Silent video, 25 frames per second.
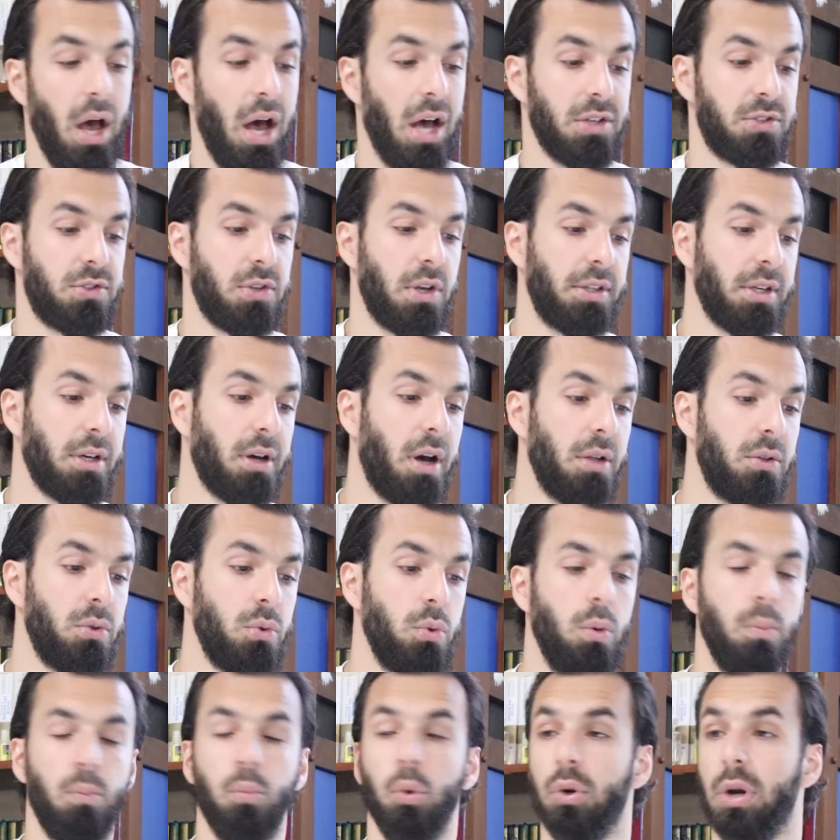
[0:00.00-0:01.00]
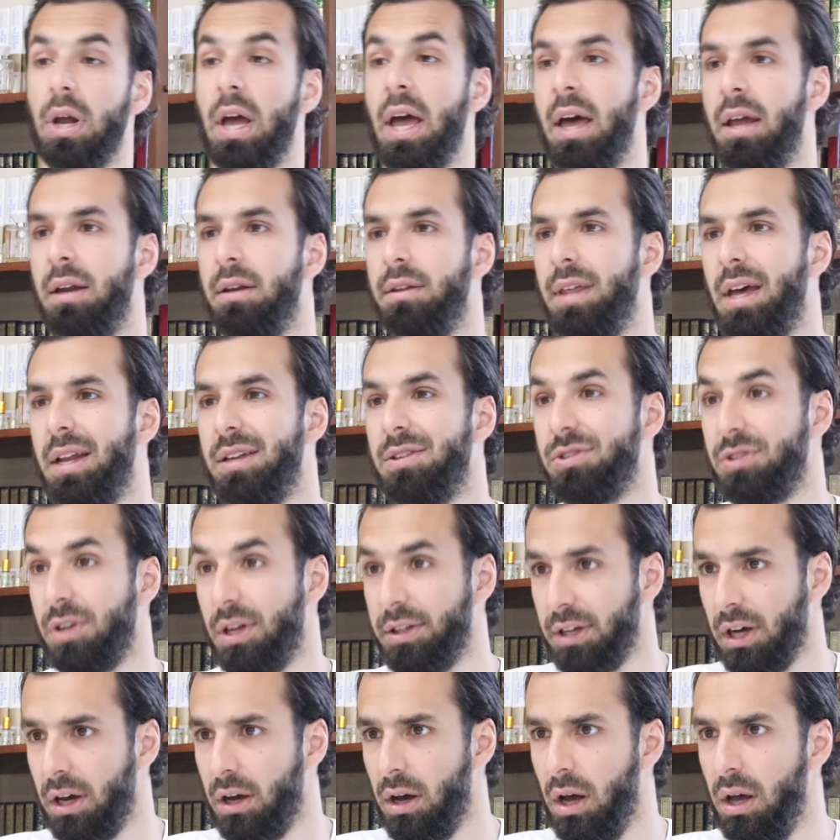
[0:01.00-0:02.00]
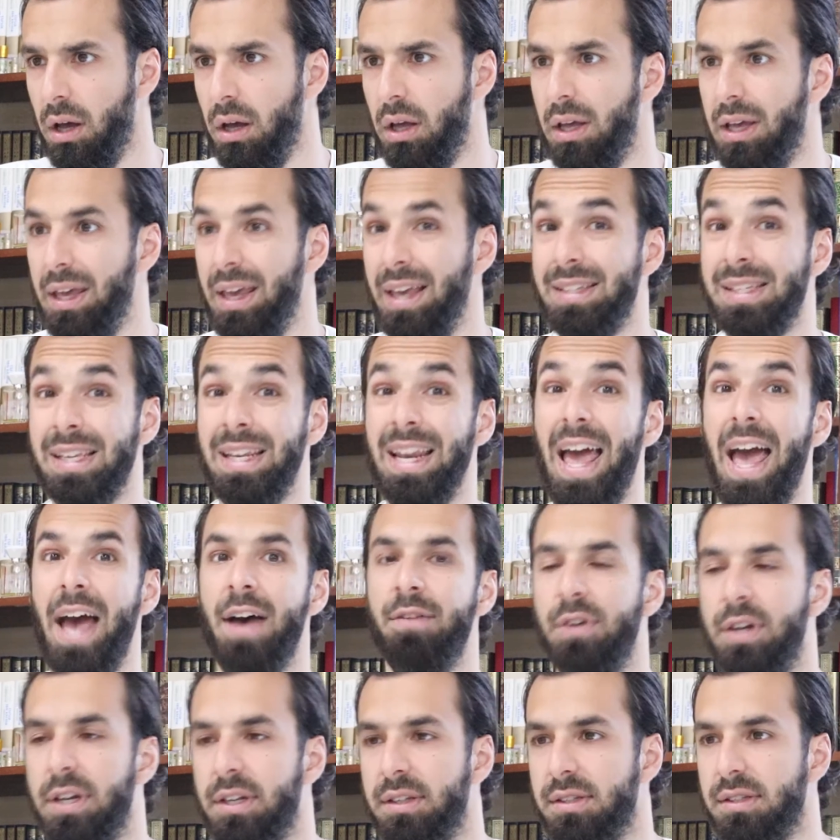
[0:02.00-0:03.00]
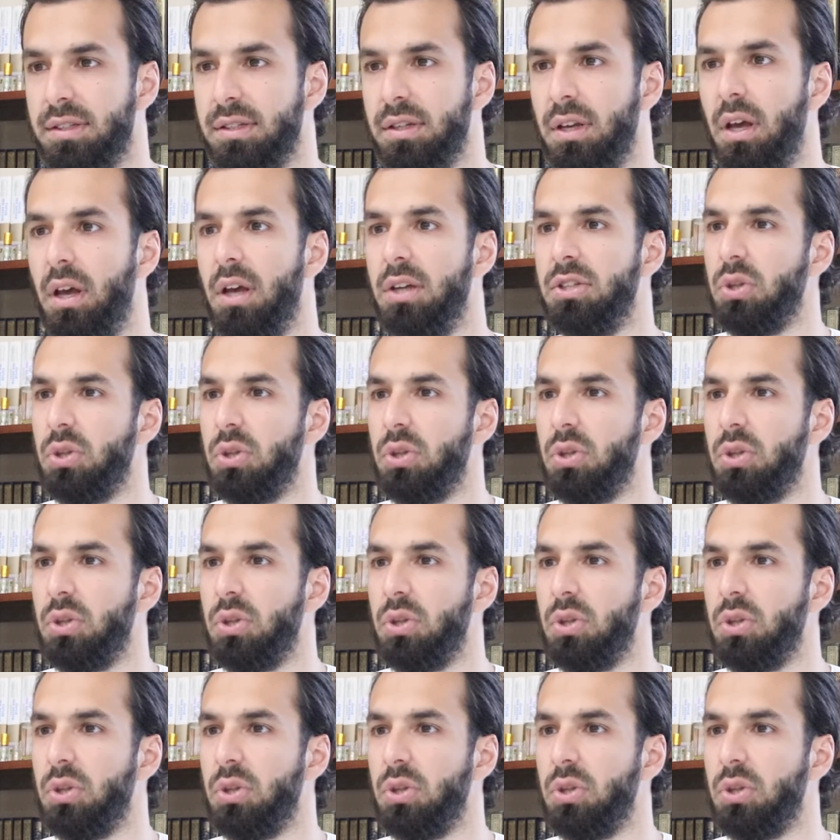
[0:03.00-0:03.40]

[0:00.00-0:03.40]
"As-sadaqatu burhan," that sadaqah is an evidence.